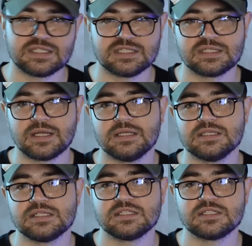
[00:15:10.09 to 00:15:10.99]

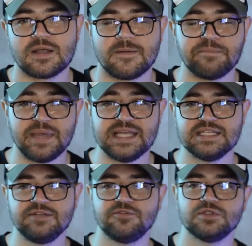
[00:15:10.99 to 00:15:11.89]
is
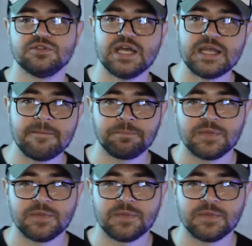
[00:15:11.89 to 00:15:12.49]
amazing for today.